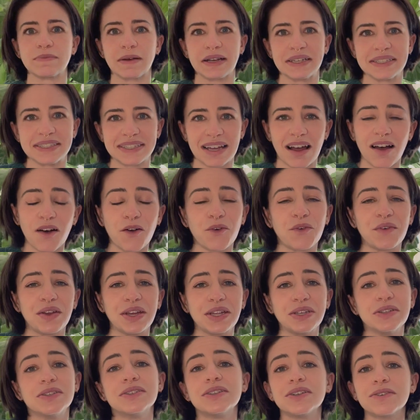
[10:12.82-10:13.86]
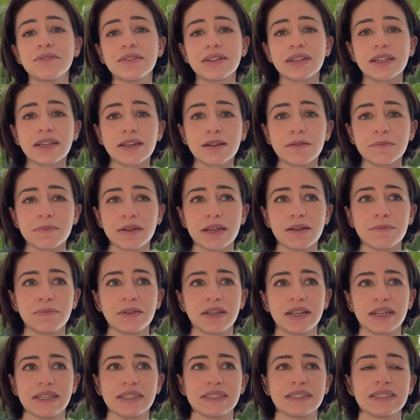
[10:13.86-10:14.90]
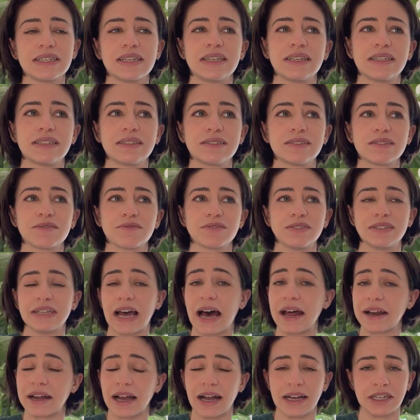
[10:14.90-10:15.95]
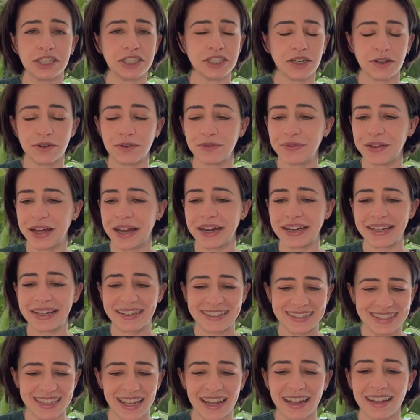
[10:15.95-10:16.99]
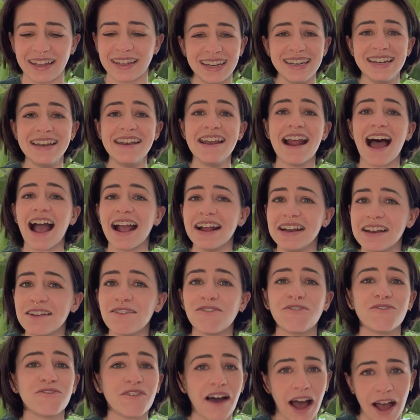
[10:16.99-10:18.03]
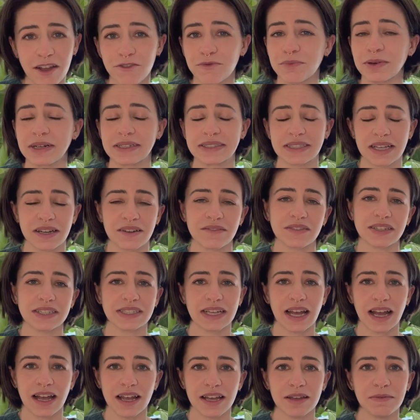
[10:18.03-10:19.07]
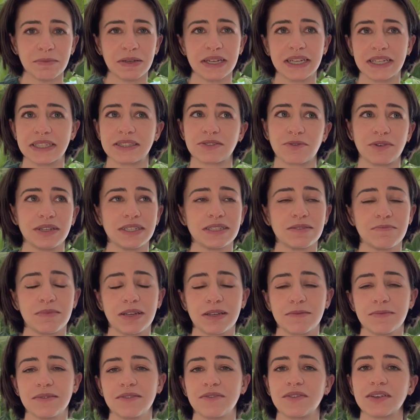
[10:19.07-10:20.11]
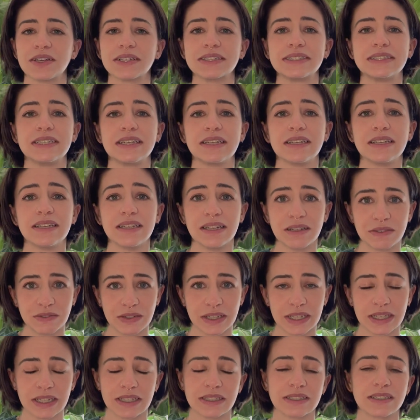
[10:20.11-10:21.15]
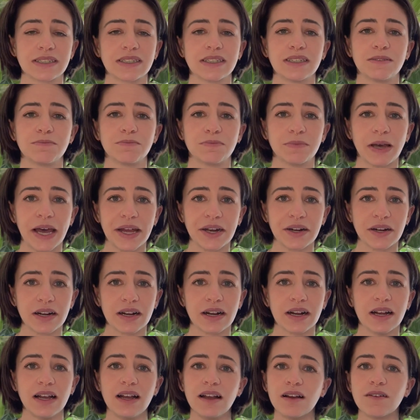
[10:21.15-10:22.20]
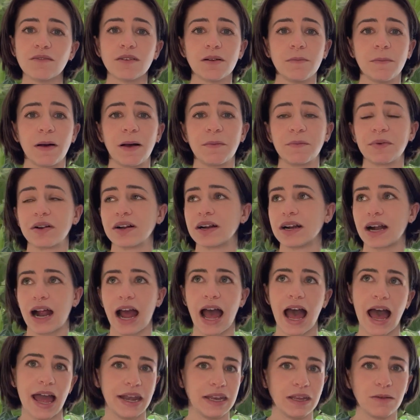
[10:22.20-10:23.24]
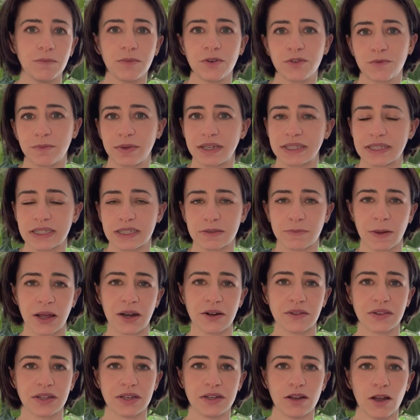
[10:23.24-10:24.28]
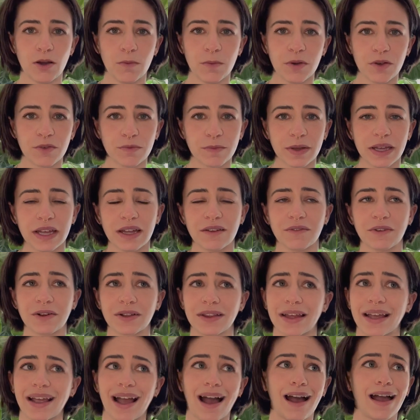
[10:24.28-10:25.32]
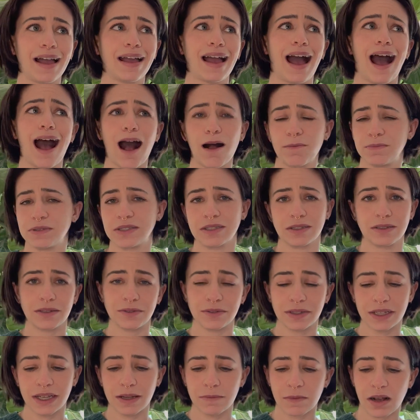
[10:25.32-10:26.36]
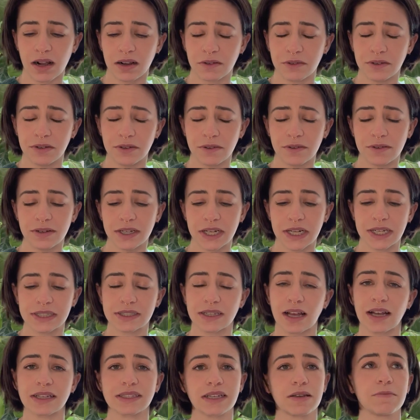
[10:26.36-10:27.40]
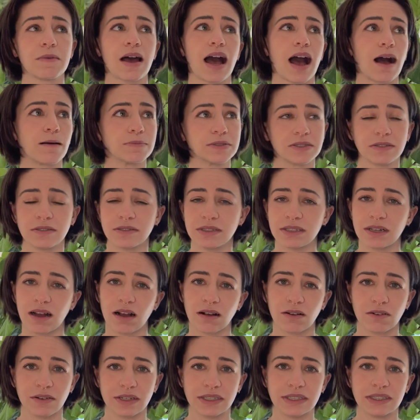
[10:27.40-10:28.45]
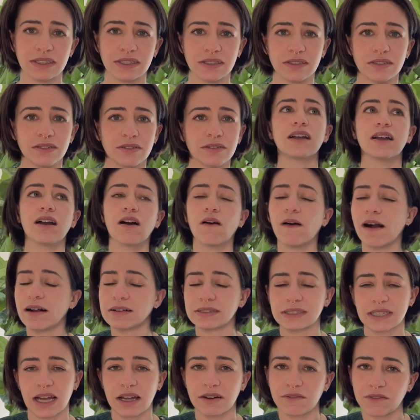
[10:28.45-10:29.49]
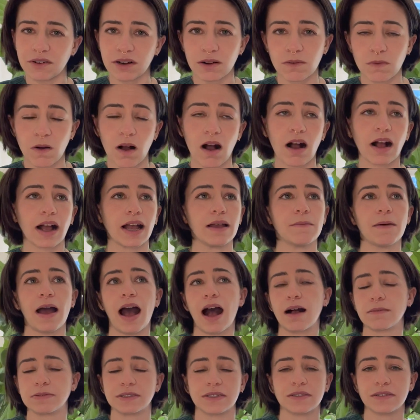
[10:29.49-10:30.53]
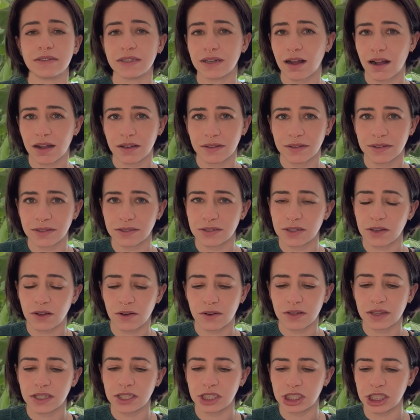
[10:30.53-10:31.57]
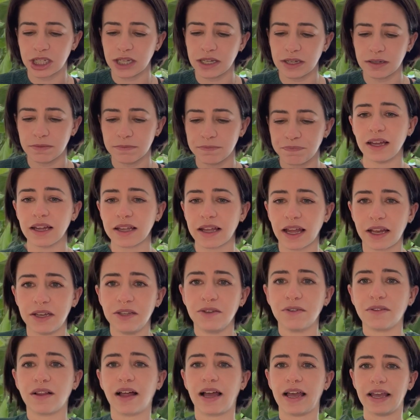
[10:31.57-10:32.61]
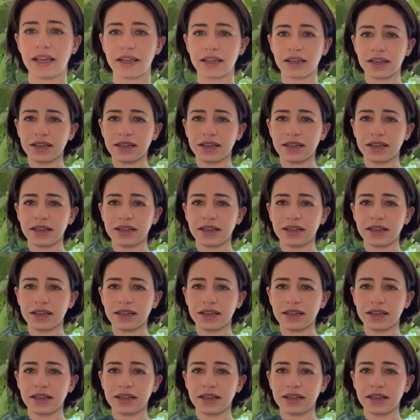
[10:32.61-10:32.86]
myself into a little bit, because it's data has shown that it's like 95% of the time it is going to make me feel significantly better. Remember, any movement is better than no movement. If you're like, I absolutely am not going to go to a dance class, I'm absolutely not going to go outside for a walk, I'm absolutely not going to go to the gym, can you like